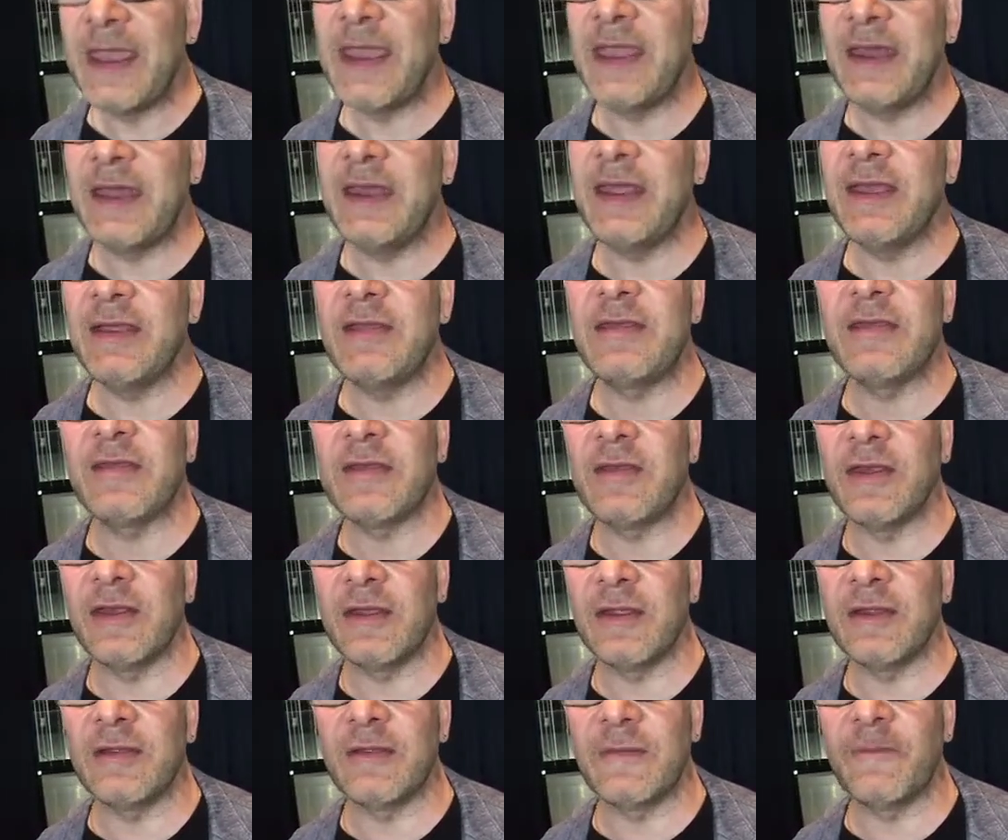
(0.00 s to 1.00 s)
He needs
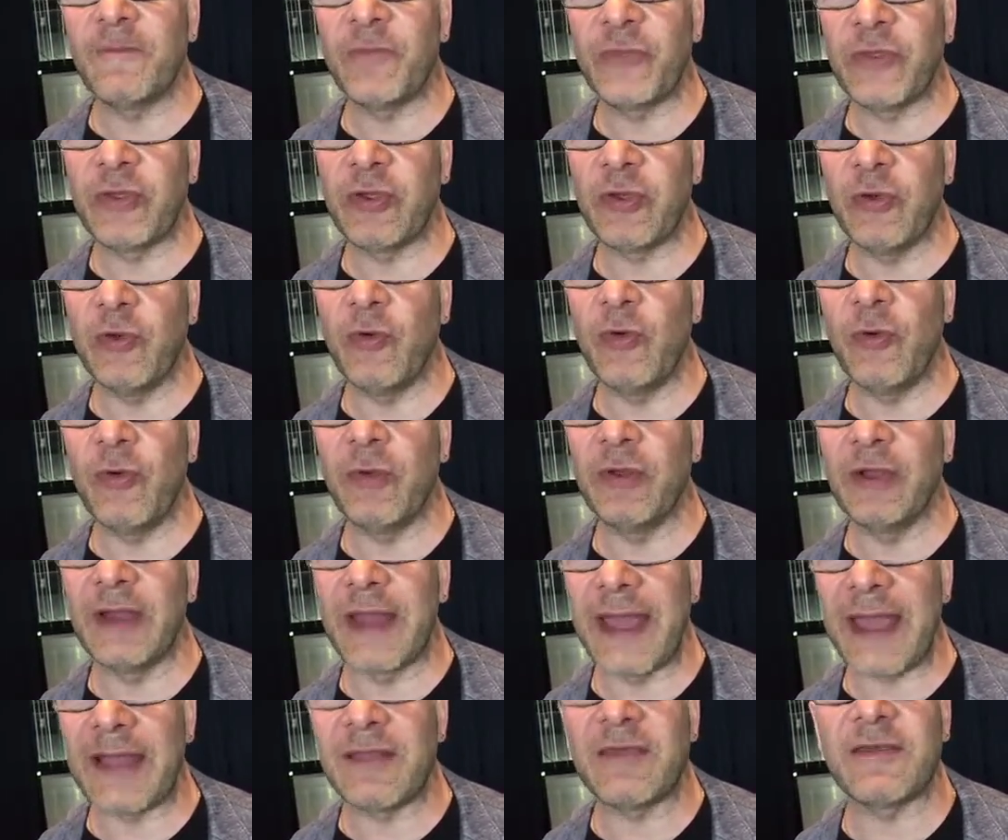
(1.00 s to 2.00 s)
to to
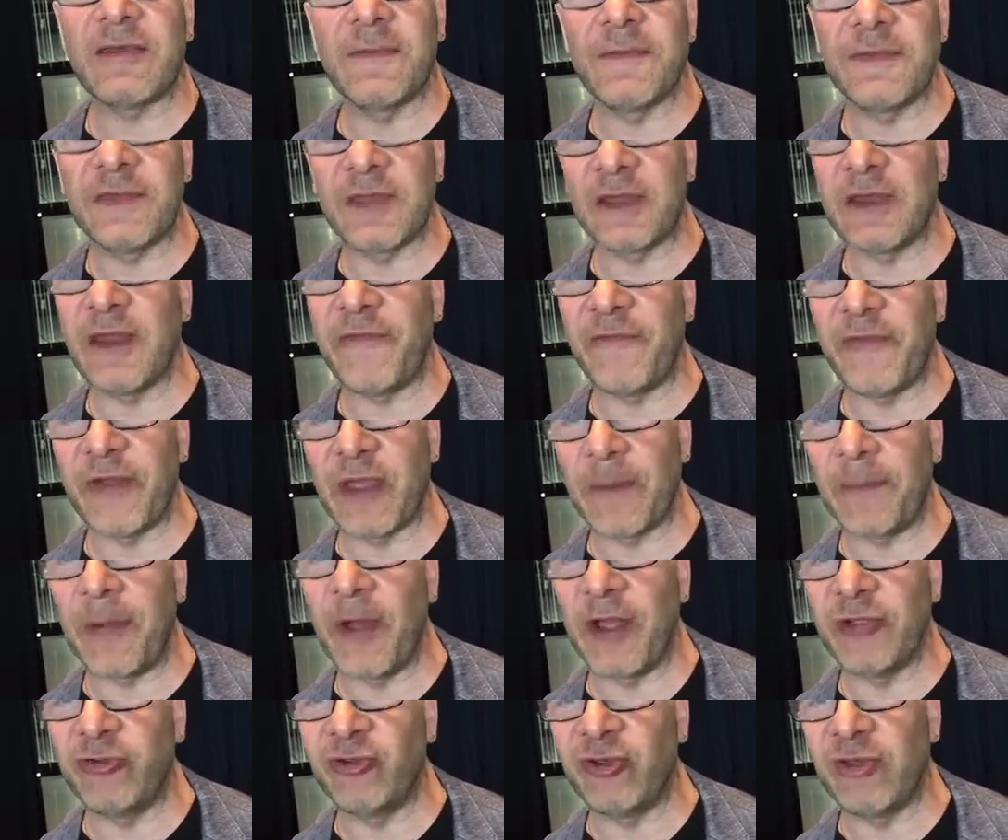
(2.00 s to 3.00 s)
land some
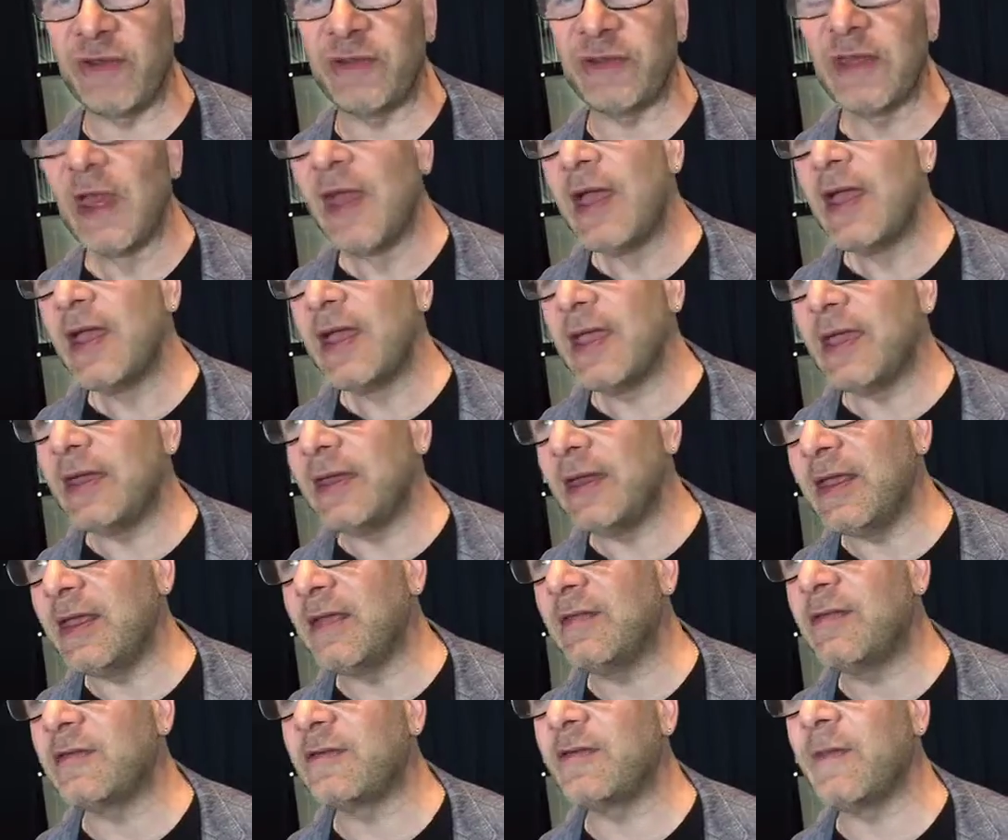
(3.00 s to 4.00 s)
significant punches. He
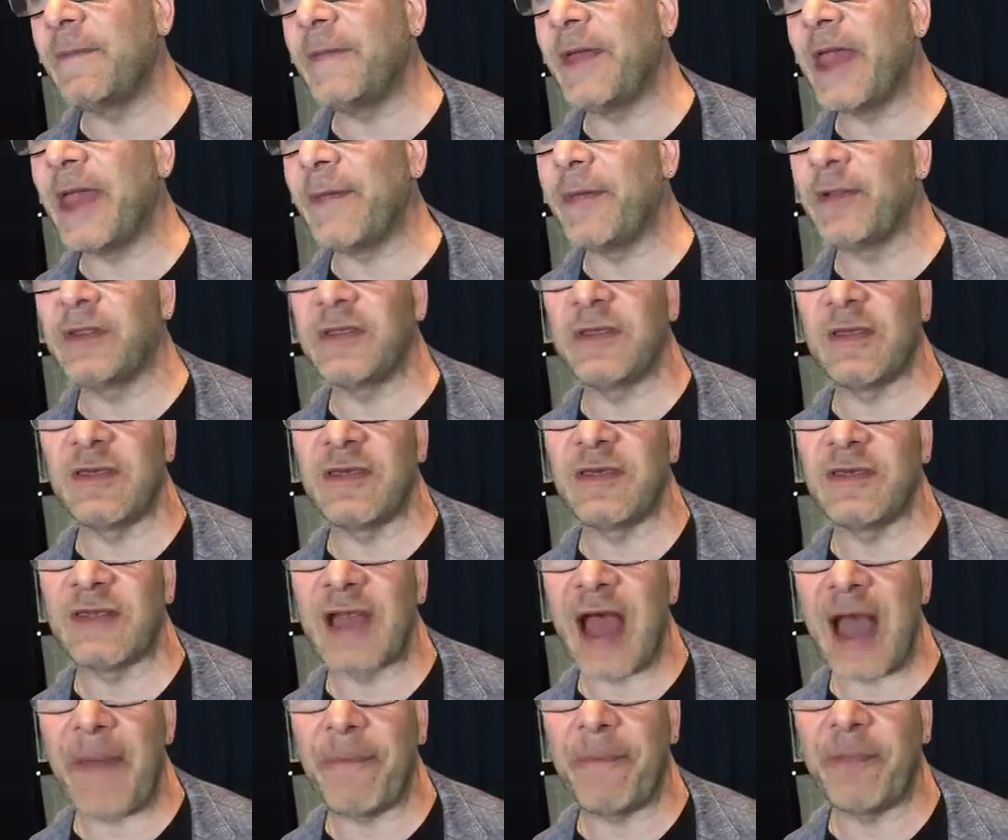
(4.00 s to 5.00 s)
needs to be able to
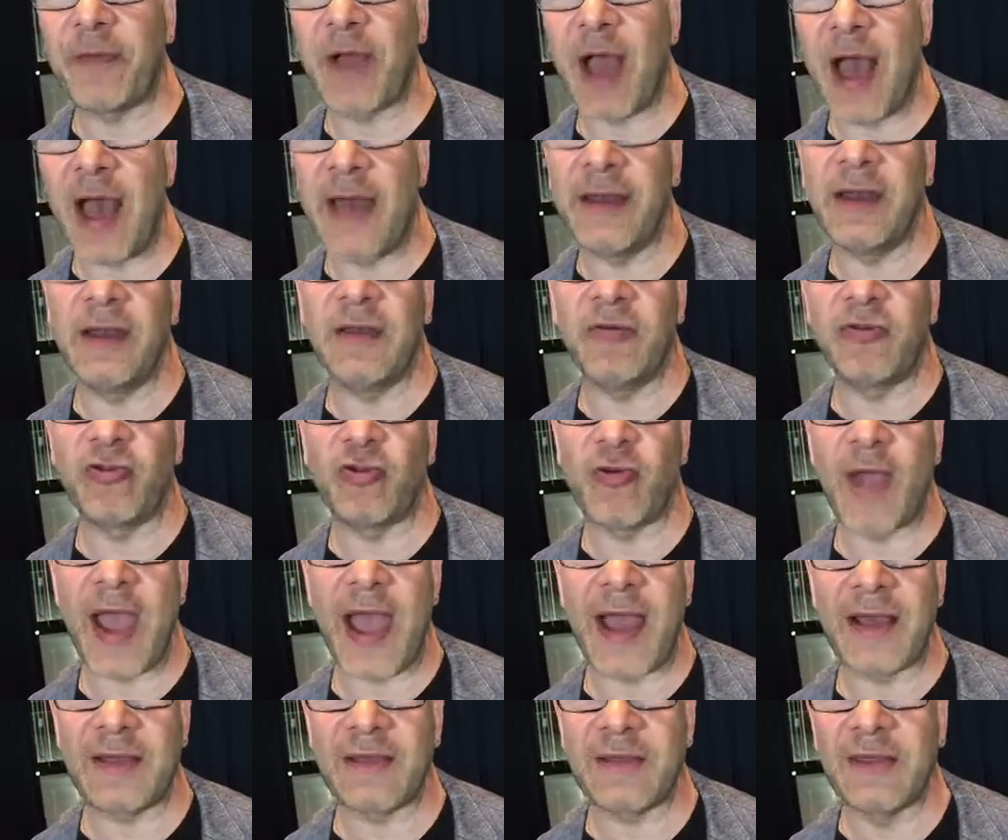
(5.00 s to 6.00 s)
stop Khan in his
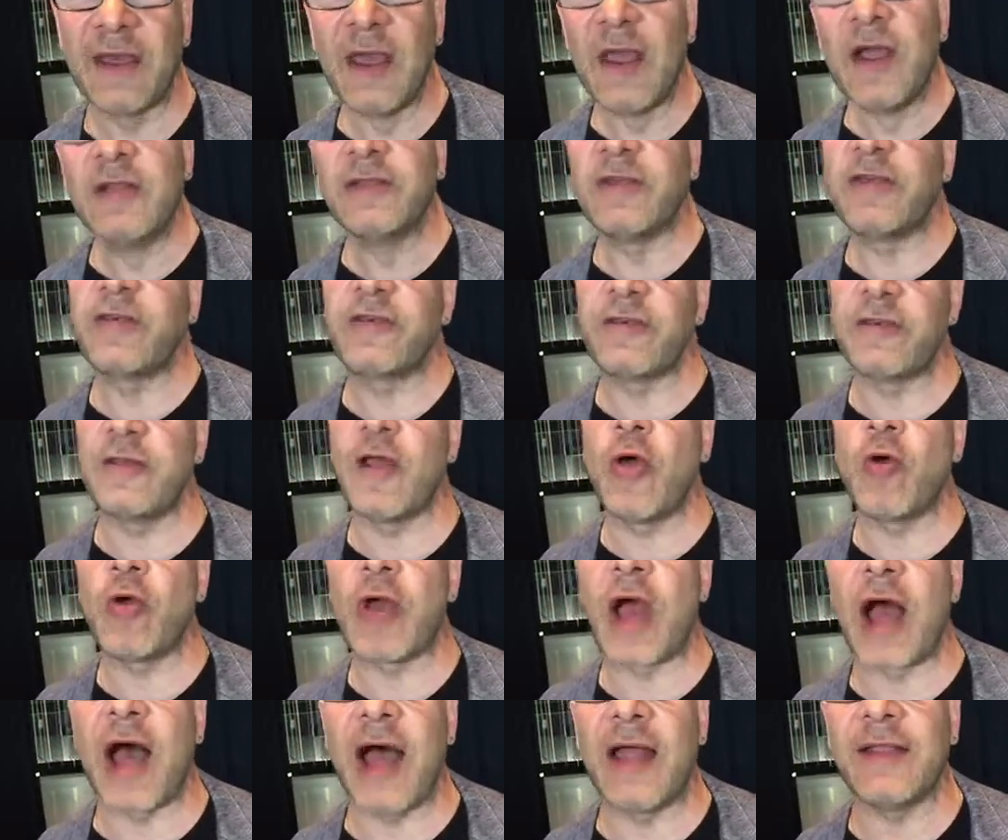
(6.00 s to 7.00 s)
tracks, to
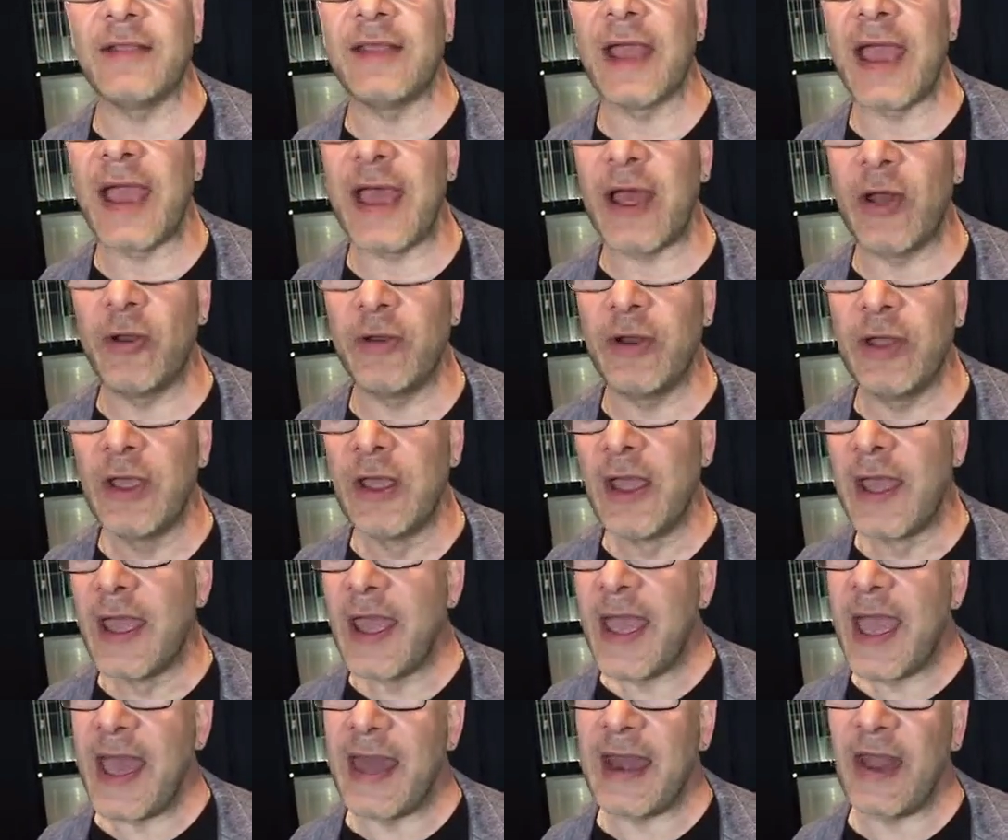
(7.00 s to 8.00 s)
slow Khan down
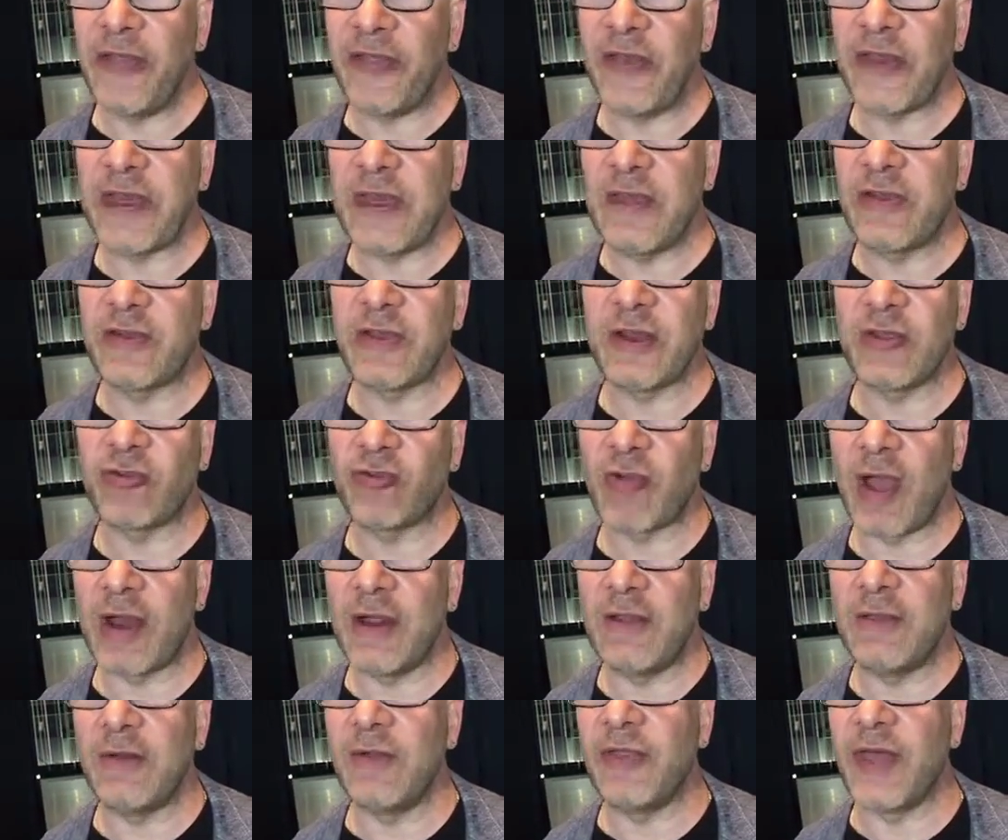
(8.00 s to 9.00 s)
and I think he's going to
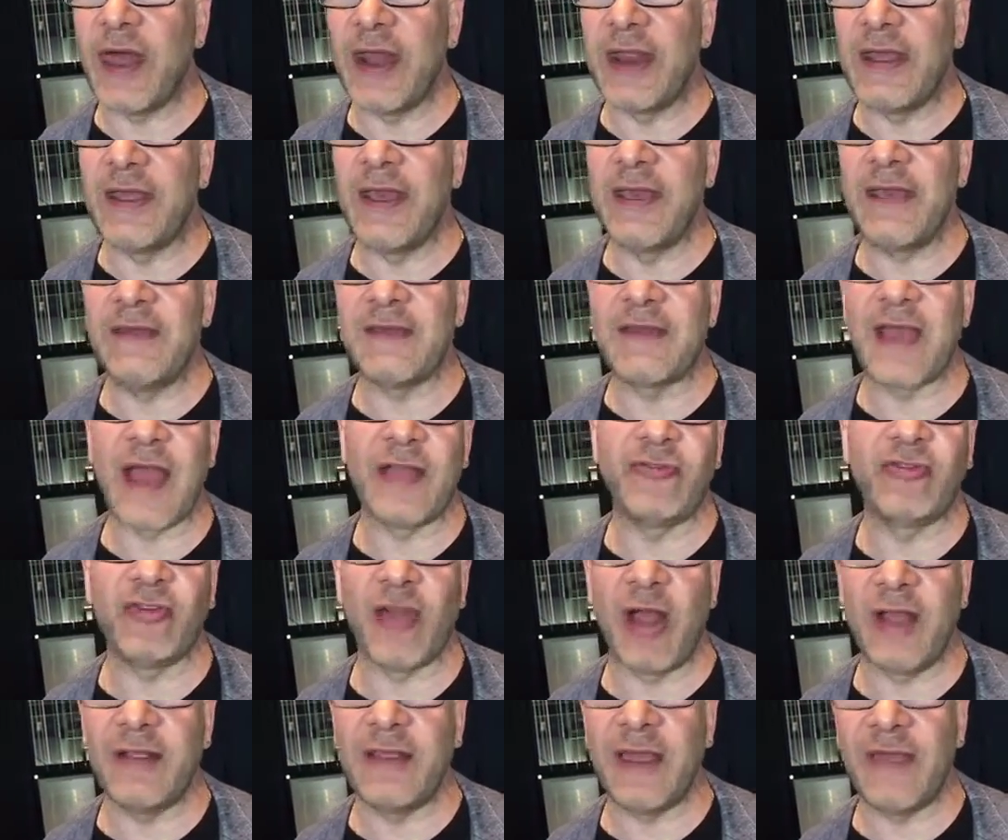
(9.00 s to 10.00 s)
try to do that. He, has got
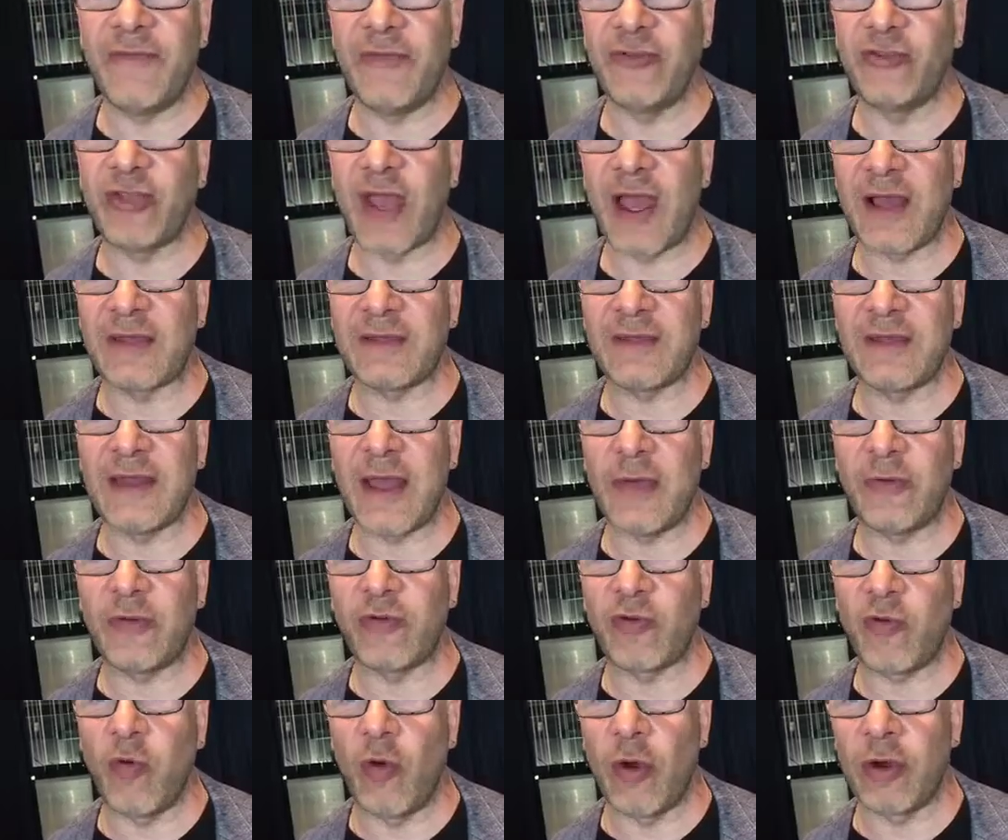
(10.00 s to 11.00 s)
John David Jackson now
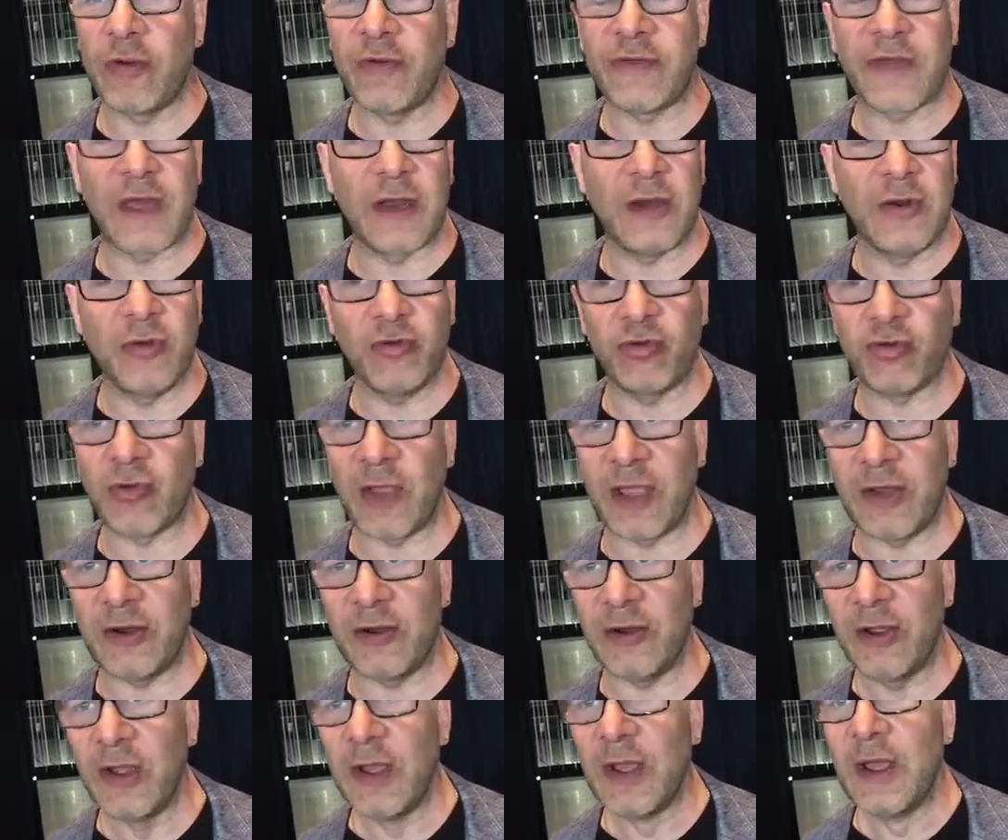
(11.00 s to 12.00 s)
in his corner. He's got a new
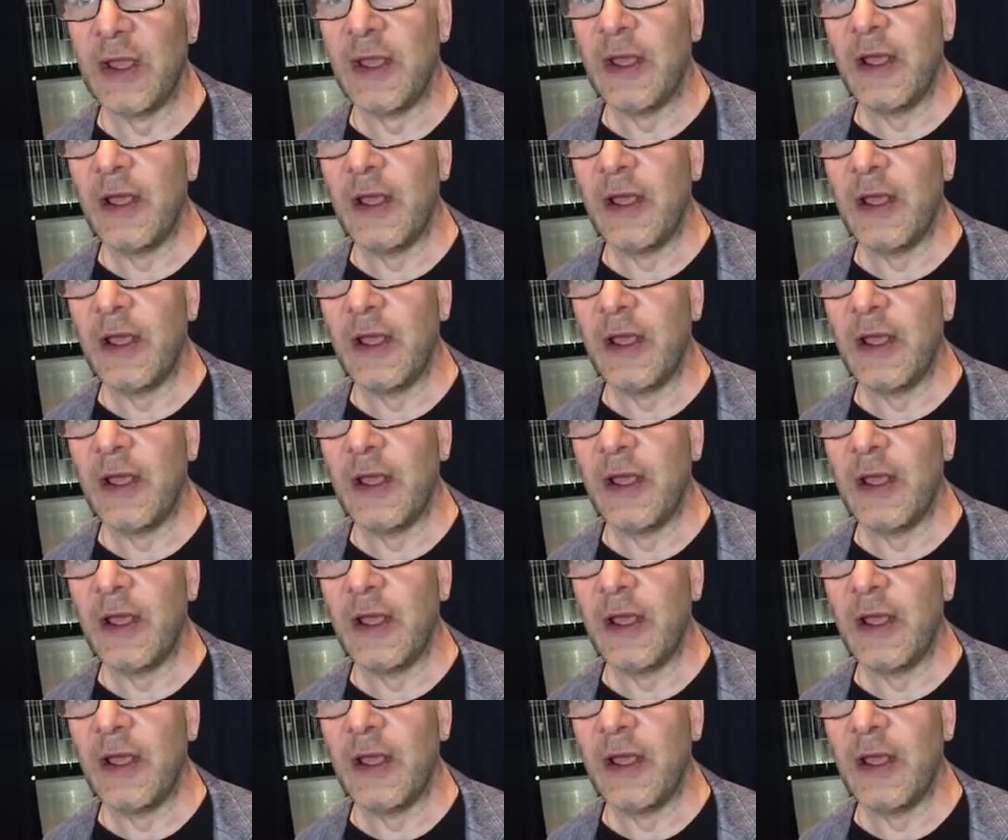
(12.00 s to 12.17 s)
trainer.